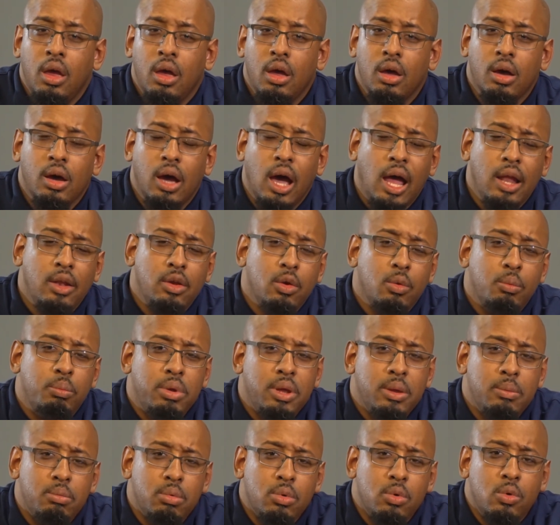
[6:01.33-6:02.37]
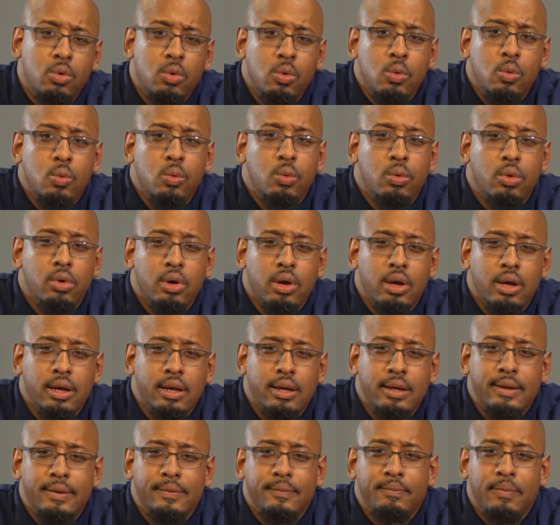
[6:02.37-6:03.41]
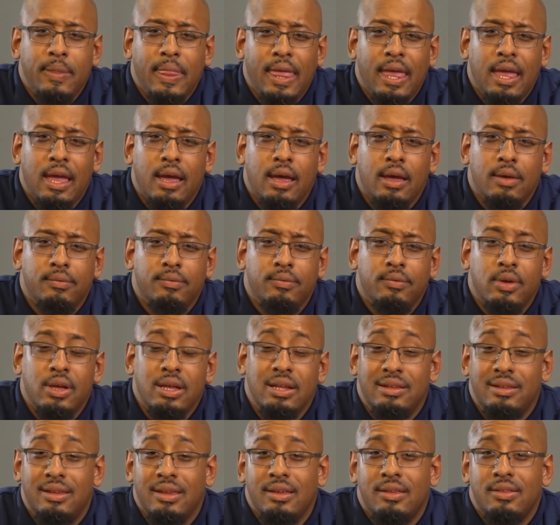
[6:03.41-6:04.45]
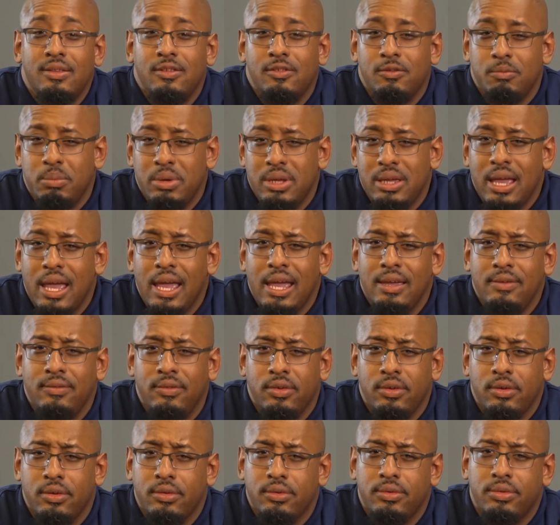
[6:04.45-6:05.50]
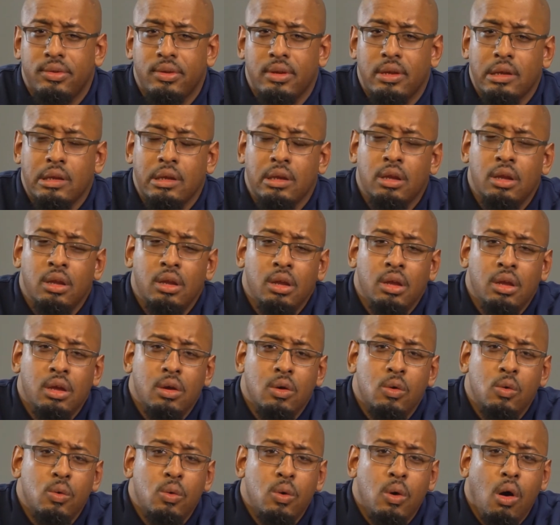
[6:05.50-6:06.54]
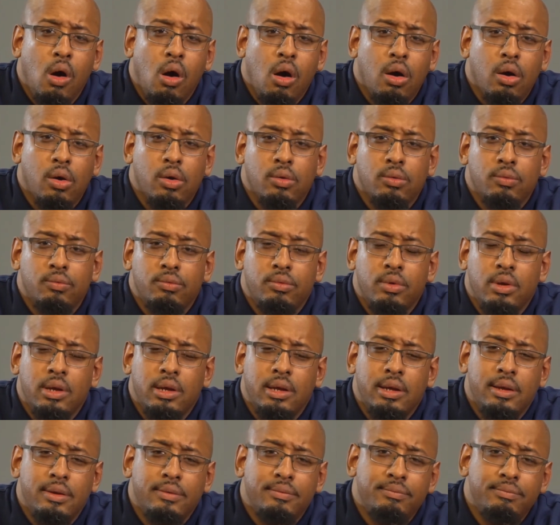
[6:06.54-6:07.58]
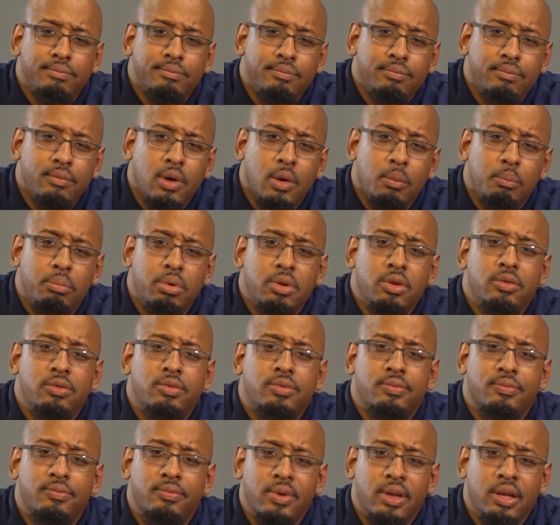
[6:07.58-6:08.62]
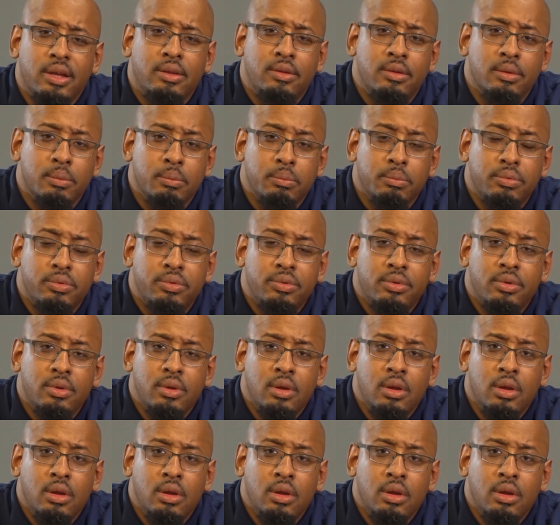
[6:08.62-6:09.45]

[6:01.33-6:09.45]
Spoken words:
I know people who have addictive behaviors and who are abuse victims,